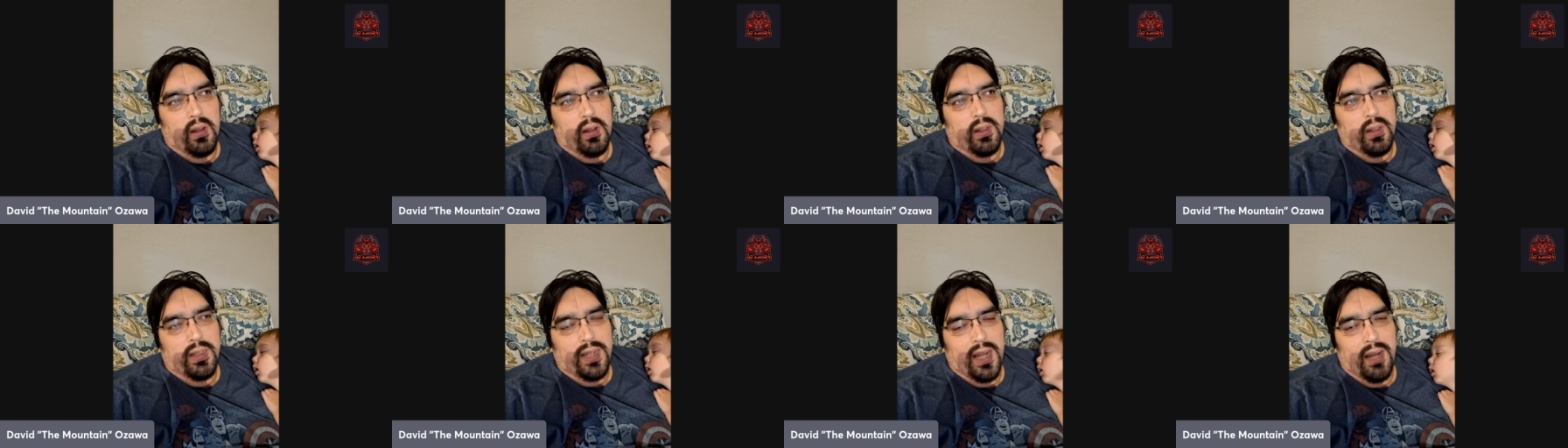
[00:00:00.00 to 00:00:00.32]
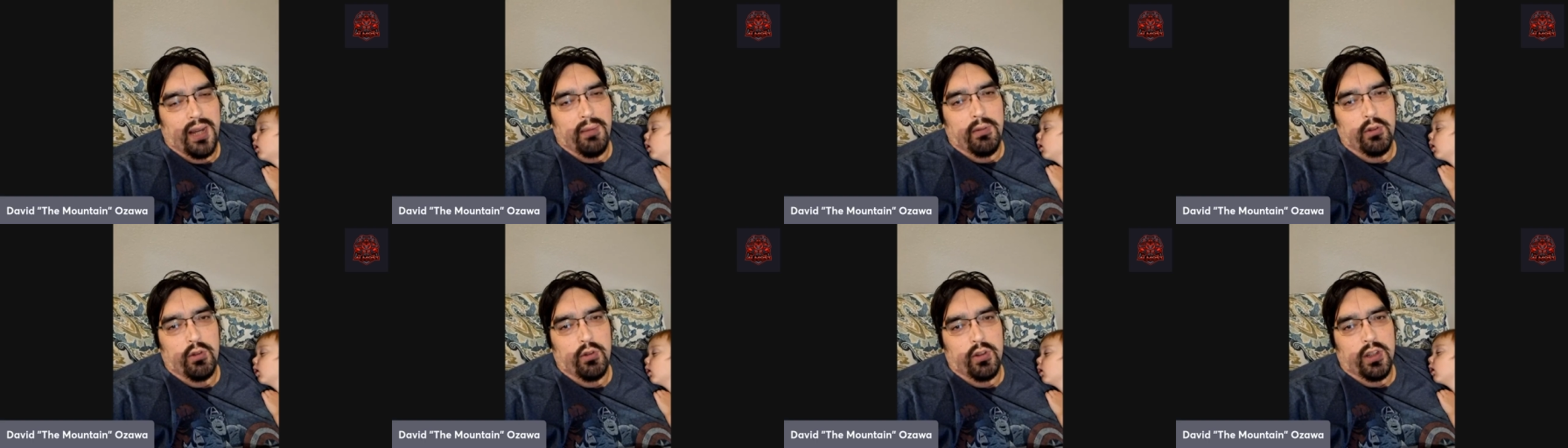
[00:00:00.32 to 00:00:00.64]

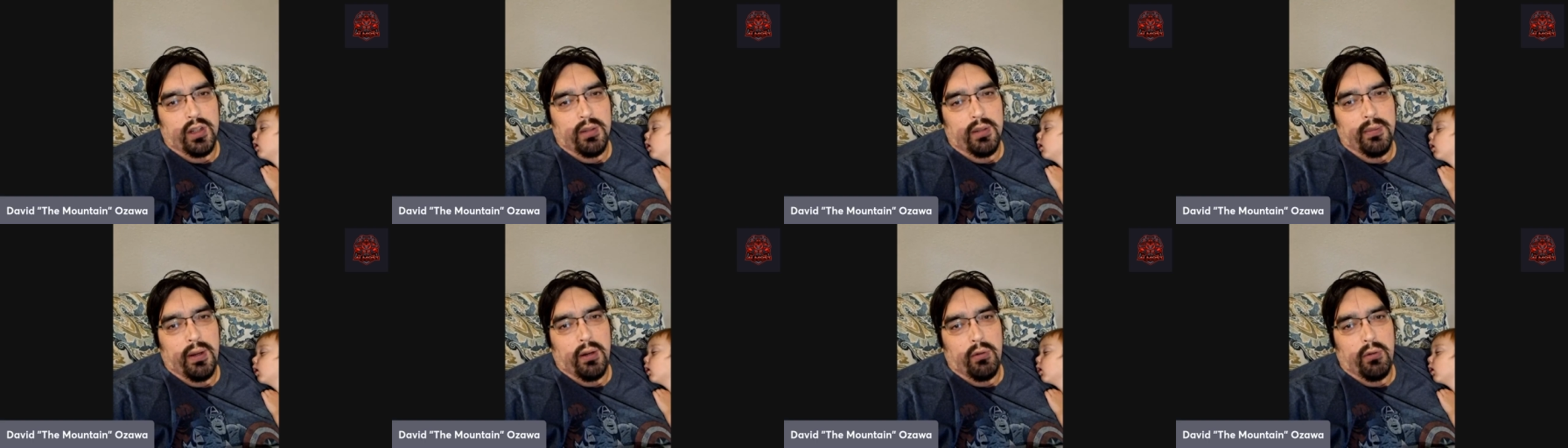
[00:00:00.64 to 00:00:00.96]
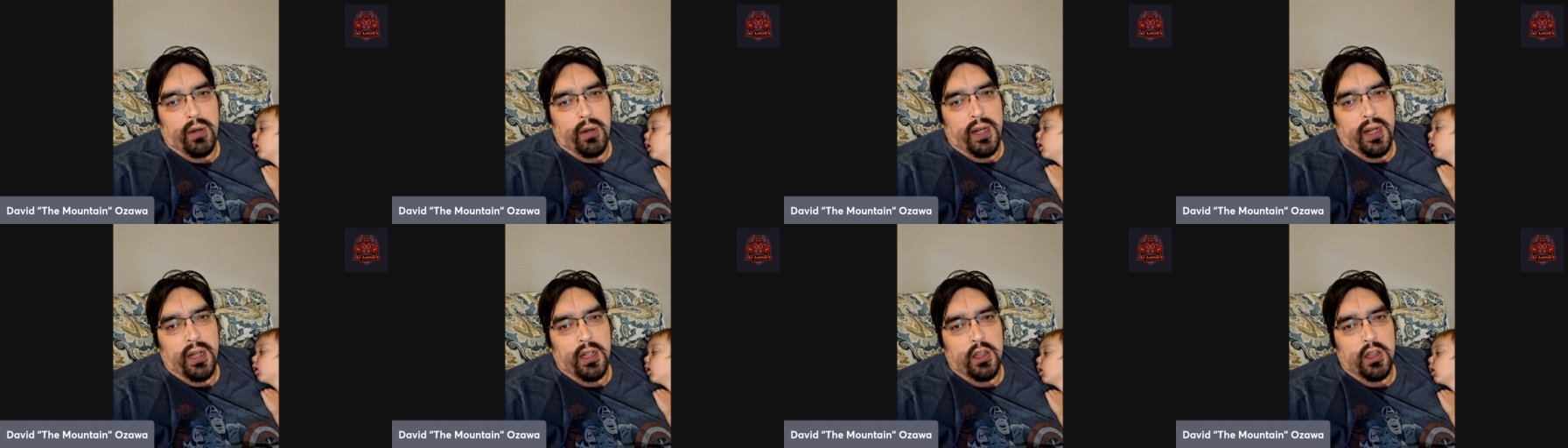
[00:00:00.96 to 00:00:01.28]
damage with them at
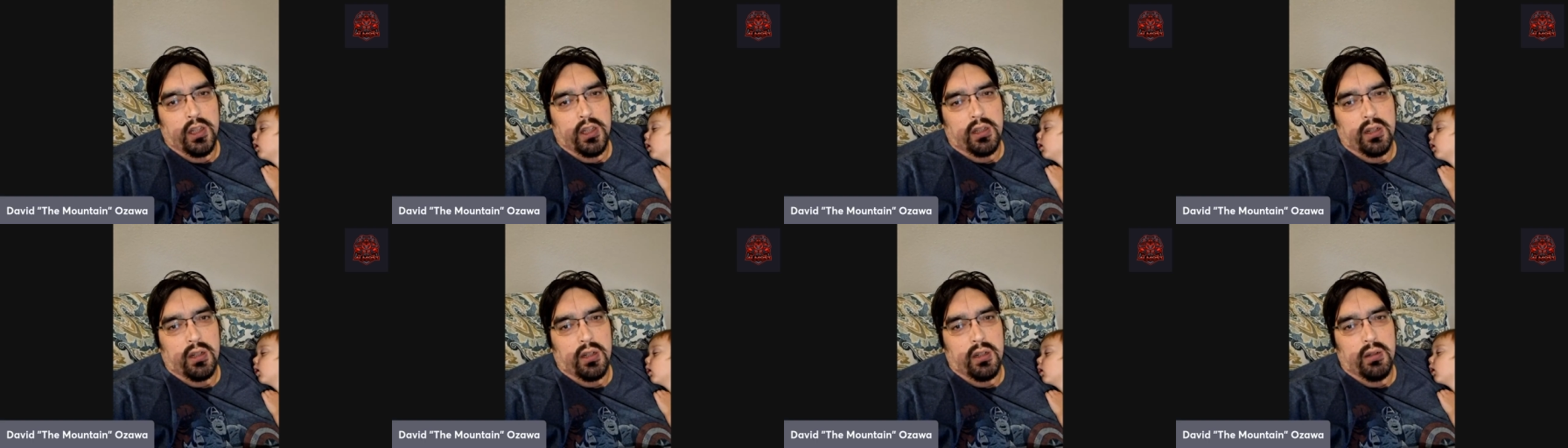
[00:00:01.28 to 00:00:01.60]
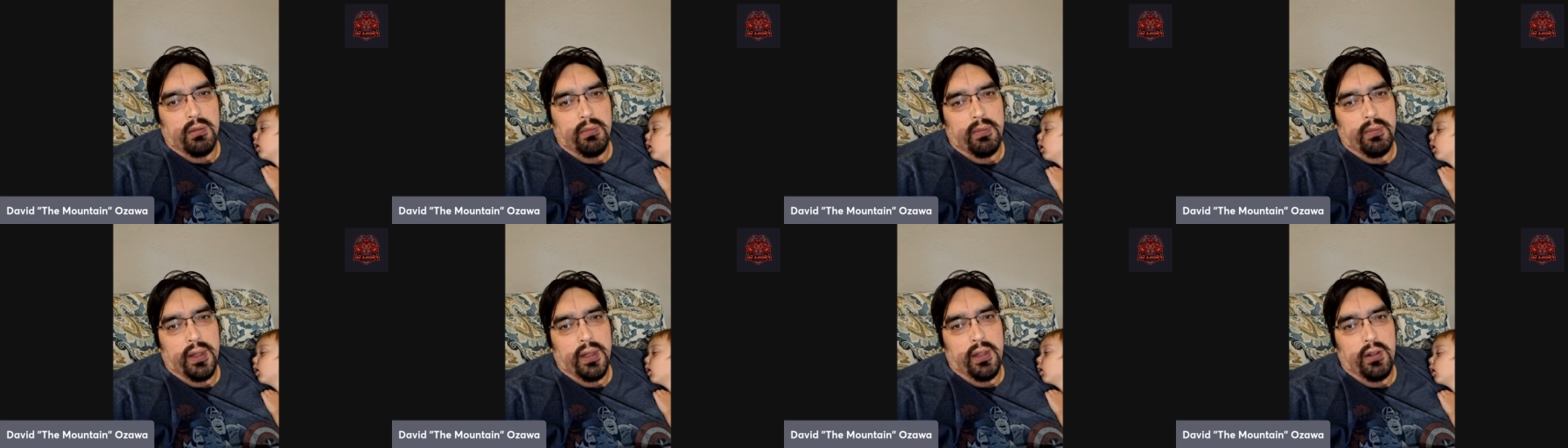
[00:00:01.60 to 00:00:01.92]
range is going
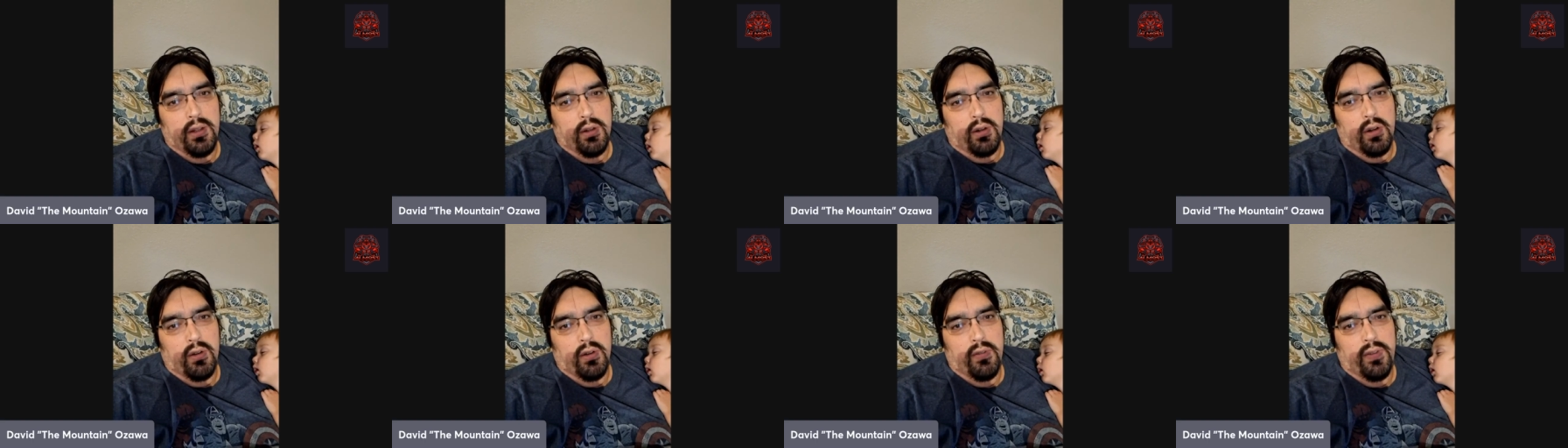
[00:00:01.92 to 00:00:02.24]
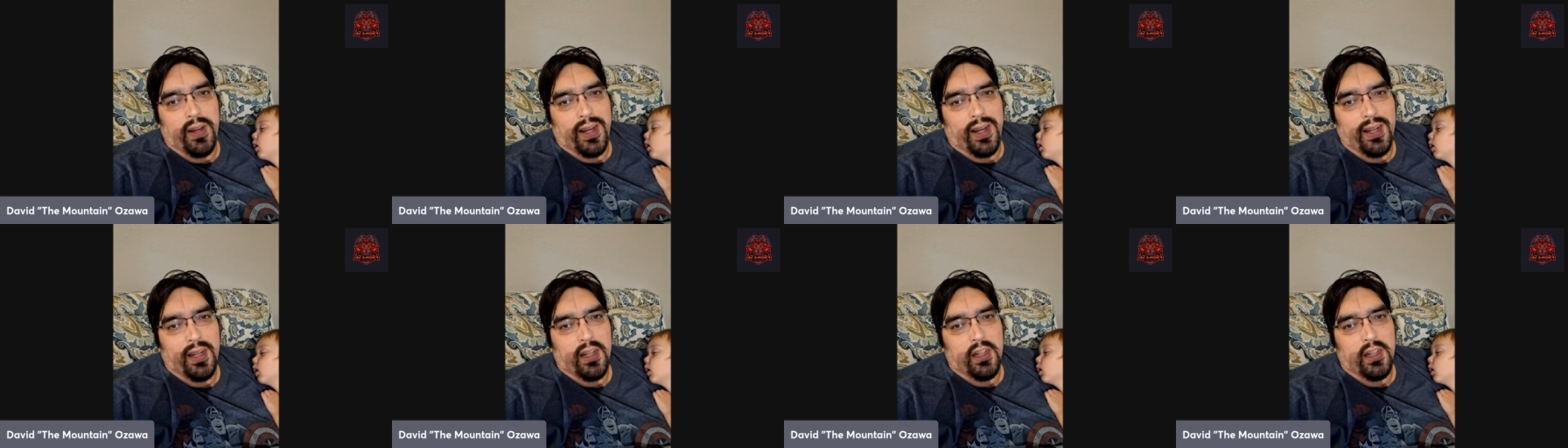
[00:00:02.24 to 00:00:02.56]
to be your
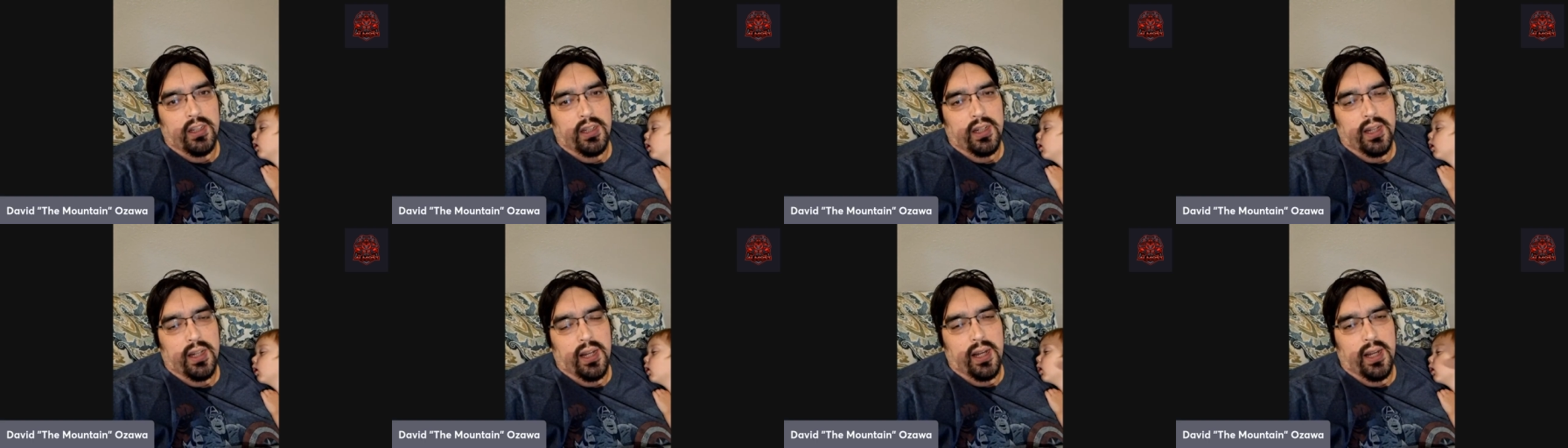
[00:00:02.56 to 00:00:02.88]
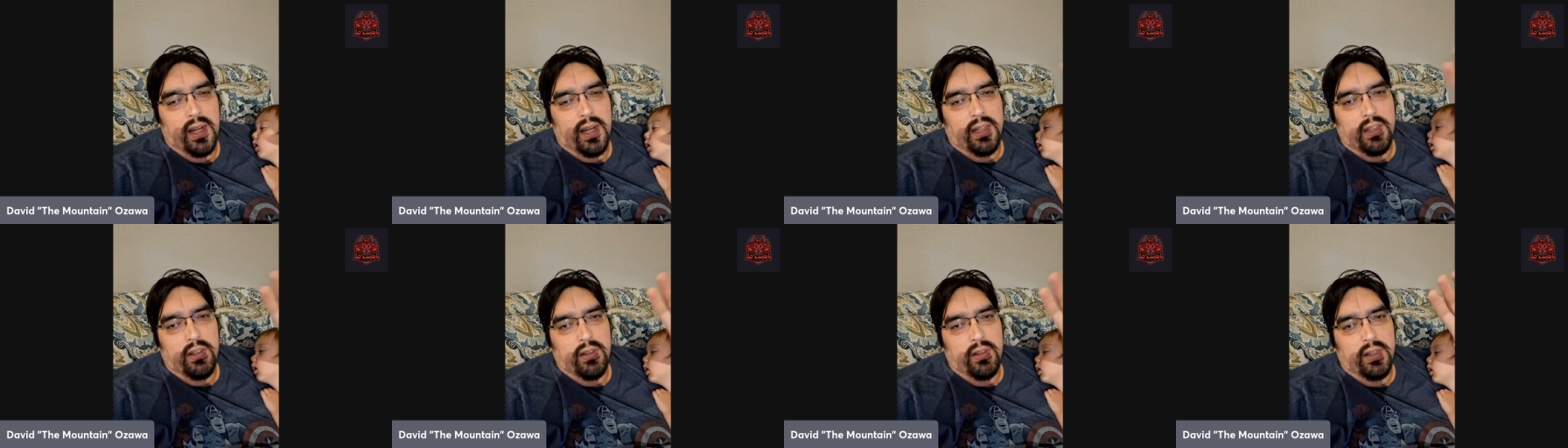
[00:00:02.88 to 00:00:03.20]
advantage, and you